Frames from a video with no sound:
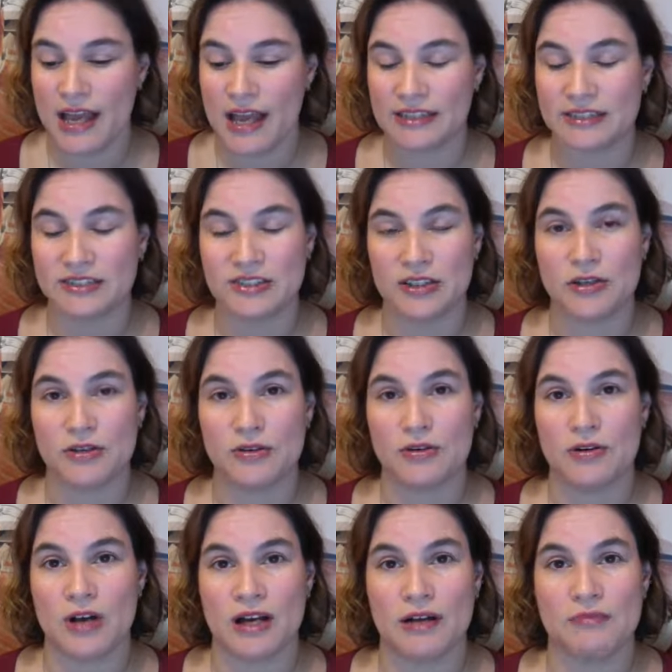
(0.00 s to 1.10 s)
And so
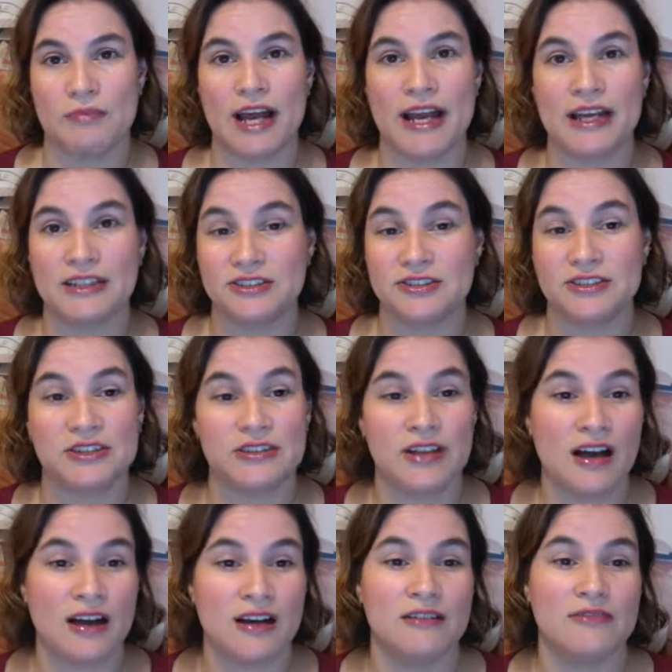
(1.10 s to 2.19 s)
I actually
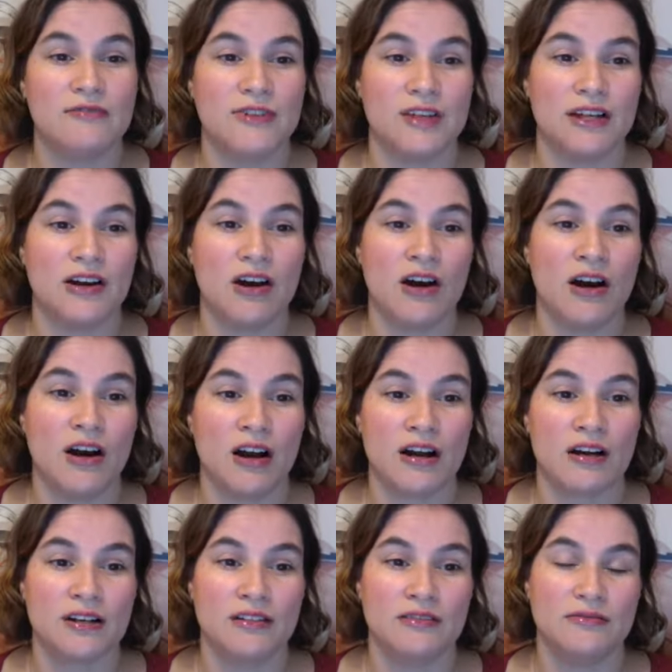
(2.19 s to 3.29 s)
love that our